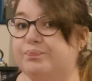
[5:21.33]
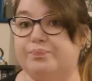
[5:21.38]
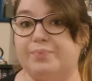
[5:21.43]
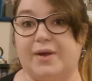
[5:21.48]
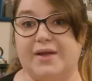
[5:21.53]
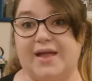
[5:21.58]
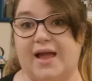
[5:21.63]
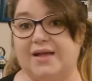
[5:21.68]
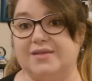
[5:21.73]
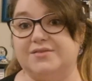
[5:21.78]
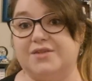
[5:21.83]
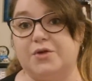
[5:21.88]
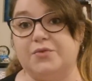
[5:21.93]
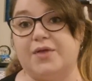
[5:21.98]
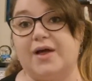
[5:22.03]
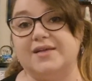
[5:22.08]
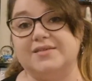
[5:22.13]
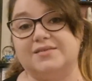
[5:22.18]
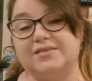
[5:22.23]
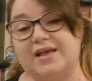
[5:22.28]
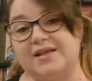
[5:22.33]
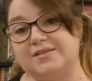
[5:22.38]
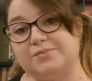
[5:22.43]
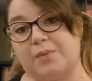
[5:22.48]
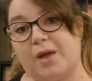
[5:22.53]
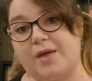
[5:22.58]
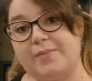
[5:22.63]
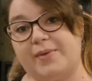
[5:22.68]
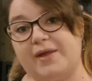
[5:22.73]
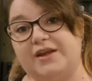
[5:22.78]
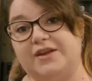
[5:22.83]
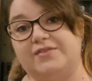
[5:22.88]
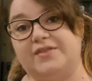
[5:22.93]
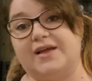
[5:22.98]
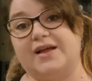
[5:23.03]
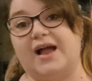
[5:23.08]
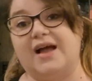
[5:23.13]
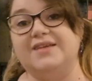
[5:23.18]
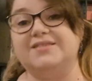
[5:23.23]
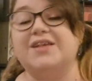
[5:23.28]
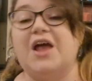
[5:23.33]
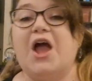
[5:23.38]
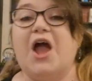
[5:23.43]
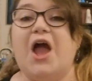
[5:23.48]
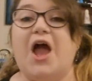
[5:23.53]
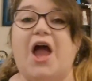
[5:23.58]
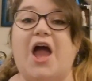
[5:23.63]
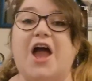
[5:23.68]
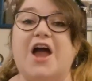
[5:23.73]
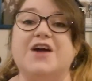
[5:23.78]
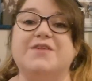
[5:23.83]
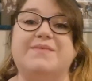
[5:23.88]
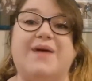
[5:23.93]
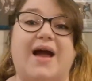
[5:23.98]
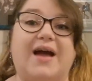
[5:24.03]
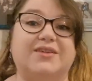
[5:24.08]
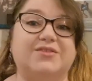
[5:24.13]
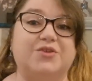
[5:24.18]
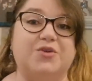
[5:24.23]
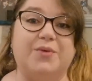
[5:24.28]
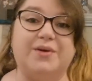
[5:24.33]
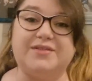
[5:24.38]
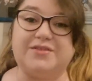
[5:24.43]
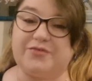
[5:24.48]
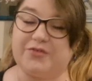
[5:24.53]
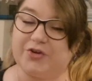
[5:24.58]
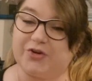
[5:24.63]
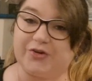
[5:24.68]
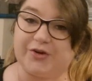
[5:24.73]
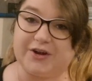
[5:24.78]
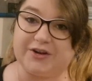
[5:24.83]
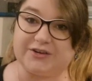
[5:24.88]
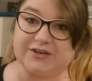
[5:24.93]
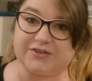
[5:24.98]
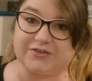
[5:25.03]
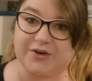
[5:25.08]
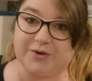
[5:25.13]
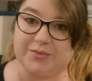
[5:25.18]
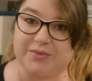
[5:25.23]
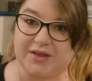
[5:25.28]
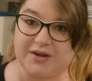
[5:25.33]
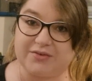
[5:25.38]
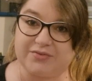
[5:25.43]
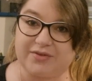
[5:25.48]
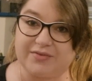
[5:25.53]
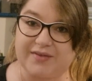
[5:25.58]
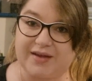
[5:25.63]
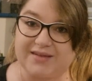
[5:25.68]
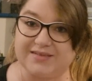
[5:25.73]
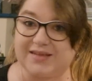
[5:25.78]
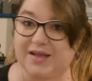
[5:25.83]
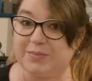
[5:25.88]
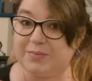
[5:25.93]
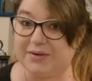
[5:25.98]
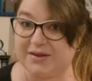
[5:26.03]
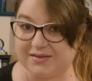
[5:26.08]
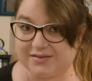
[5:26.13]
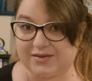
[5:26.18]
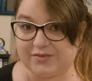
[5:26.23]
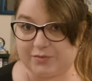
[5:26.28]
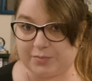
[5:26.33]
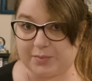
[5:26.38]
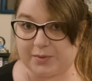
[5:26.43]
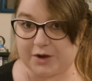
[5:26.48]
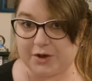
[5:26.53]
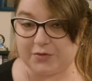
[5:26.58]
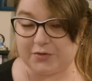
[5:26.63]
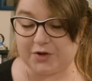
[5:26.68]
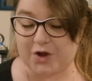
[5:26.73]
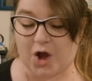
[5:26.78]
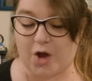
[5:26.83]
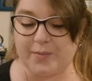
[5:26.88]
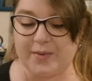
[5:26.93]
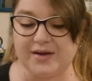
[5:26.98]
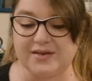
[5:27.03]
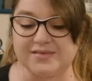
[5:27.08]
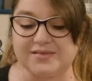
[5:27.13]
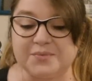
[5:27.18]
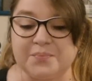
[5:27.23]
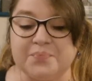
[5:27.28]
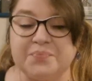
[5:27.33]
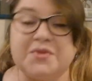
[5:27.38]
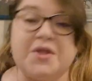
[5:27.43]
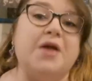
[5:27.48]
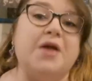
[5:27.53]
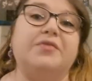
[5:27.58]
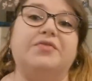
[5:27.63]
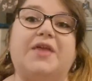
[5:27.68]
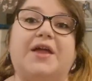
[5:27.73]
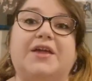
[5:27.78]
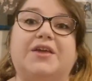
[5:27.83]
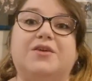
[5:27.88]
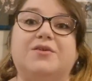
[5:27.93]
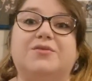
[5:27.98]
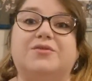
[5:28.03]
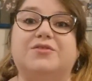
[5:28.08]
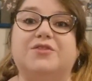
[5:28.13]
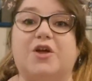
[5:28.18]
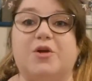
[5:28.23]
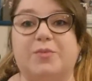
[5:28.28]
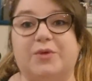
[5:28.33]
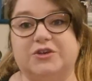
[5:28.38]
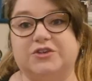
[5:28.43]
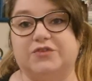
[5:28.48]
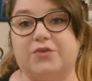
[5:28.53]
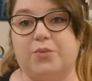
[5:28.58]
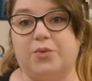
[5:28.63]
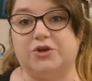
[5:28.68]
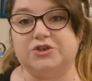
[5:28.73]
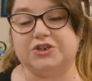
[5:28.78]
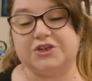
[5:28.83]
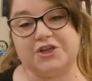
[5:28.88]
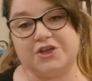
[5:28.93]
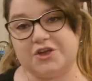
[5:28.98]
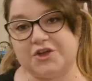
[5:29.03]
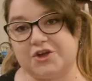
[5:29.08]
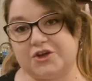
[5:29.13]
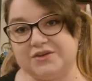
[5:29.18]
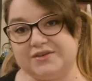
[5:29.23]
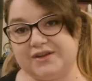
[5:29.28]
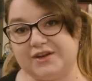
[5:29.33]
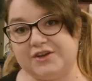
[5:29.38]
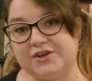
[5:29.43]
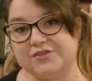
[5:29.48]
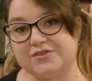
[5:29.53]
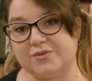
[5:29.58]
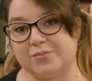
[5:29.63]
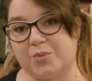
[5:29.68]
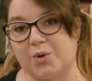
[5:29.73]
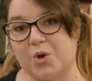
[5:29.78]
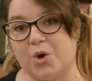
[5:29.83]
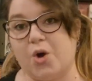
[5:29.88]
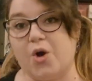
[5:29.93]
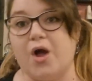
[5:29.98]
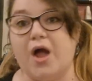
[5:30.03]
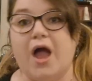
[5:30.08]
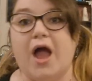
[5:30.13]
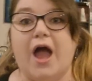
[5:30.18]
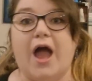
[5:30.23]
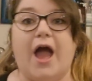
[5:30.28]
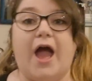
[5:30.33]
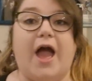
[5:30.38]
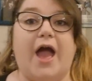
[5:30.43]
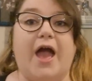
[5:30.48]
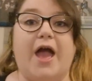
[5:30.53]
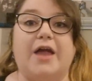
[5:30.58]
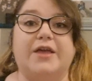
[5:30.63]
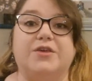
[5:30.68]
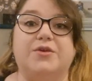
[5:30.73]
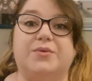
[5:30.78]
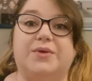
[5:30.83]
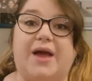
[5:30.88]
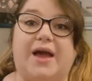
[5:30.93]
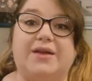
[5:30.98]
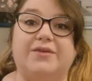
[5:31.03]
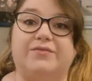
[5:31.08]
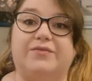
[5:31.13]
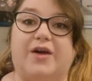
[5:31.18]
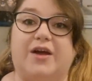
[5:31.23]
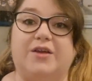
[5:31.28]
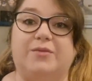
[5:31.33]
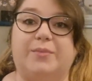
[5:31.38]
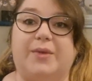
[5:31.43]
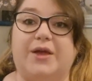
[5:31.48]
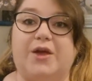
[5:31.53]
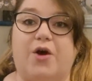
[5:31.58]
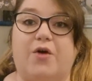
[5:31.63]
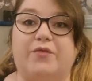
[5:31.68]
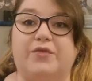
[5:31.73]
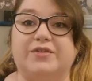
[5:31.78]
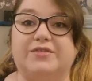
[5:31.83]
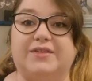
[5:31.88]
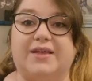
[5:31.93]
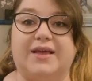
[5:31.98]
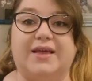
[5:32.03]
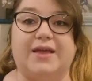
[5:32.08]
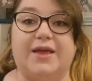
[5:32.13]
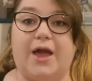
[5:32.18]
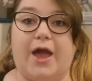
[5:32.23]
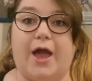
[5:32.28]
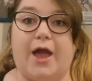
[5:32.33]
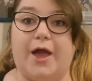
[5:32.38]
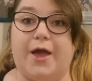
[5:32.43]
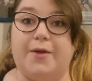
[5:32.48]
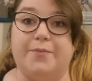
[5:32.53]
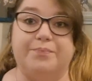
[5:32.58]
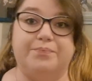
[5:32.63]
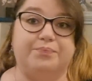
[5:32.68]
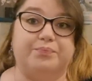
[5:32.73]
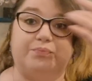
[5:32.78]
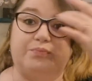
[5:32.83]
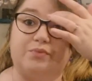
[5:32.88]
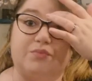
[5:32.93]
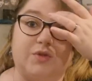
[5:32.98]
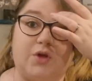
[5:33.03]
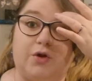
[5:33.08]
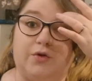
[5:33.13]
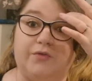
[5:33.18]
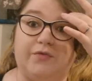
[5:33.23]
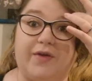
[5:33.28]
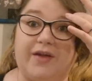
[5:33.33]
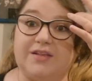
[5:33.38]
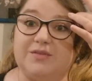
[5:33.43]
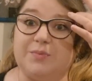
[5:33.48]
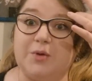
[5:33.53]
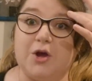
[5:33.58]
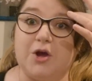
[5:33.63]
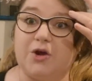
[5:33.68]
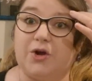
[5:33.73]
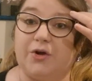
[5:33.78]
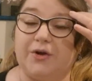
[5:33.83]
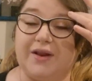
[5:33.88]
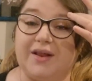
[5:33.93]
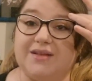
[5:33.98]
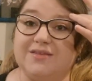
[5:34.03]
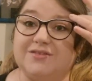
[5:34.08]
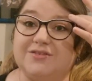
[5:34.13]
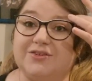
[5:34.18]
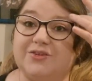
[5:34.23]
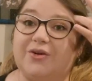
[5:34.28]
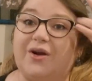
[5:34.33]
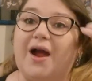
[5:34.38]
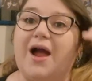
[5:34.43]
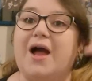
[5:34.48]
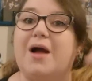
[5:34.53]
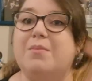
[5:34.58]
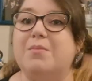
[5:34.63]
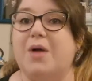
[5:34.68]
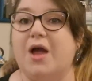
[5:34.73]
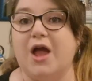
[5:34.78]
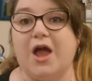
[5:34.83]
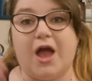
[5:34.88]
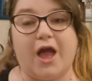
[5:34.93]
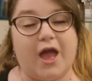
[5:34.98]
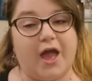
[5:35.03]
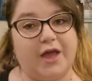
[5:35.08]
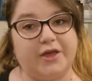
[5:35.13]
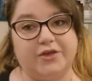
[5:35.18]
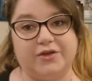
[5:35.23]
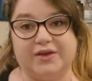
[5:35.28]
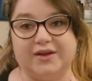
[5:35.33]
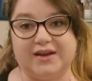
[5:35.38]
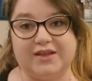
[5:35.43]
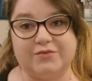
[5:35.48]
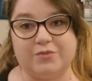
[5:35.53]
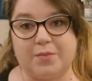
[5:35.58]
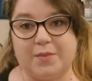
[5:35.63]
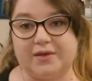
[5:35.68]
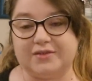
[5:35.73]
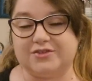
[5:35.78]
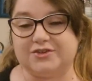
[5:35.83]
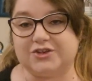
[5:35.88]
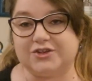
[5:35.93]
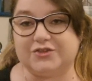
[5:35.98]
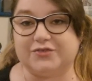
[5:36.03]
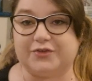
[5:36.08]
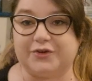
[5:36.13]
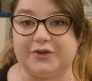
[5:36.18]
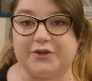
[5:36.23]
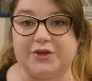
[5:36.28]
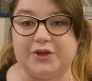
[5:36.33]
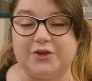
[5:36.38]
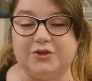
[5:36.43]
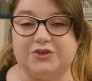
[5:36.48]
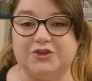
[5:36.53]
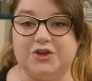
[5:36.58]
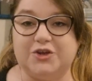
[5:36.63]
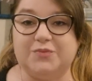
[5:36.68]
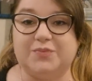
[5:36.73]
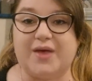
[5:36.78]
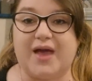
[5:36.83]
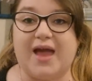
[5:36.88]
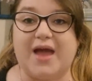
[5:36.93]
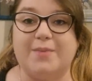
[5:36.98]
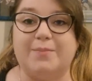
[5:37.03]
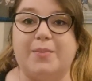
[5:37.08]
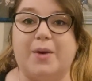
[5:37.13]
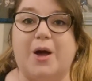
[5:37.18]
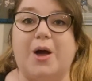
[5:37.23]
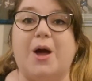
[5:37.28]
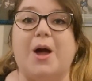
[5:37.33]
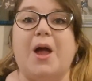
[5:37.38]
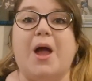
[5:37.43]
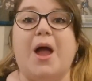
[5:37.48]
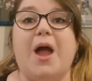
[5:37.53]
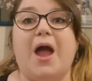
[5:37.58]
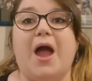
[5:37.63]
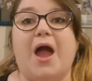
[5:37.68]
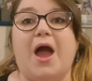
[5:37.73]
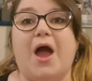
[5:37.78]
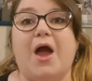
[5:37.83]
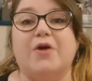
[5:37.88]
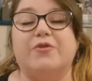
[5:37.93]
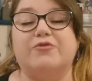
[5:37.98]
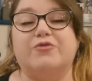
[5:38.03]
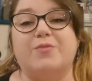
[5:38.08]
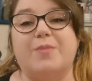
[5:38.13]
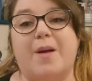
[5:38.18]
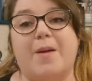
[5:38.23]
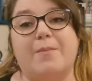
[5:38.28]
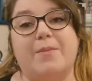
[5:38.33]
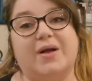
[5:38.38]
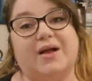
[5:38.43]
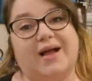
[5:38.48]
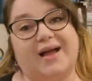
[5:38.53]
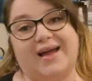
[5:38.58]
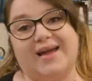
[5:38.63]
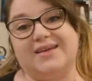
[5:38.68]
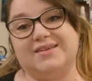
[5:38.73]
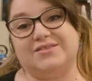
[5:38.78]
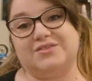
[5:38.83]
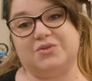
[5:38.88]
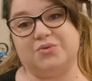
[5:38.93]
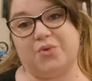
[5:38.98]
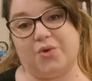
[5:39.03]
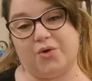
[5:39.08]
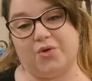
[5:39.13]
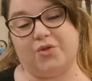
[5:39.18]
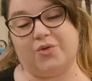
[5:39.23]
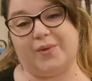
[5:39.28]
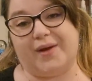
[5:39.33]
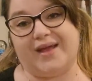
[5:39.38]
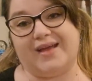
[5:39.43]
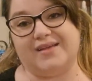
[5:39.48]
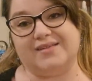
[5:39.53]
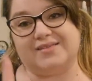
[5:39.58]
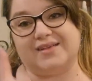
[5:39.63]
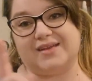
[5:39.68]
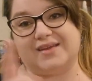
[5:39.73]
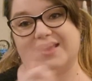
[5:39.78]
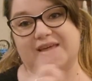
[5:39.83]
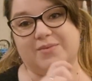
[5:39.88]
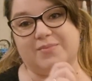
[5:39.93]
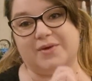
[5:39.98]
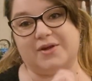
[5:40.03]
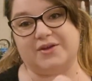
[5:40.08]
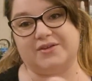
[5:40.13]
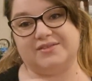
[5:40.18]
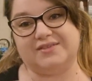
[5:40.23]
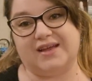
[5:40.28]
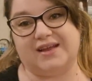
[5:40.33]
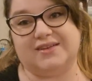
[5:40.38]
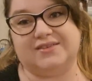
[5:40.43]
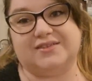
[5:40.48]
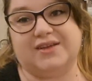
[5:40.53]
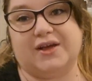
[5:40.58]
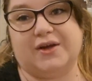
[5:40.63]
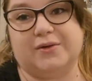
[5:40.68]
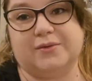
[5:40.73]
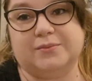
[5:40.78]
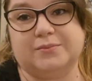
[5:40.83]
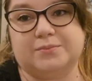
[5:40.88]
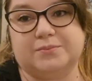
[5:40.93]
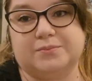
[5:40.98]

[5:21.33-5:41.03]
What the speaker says: But yeah, so that's my opinion there, guys. As always, if you agree or disagree with anything that I say, please leave it below in the comments. Thank you so much for watching and your continued support. You can find me, obviously, on Facebook, on Instagram. You can leave me messages through YouTube there. But remember, guys, to always keep it contento.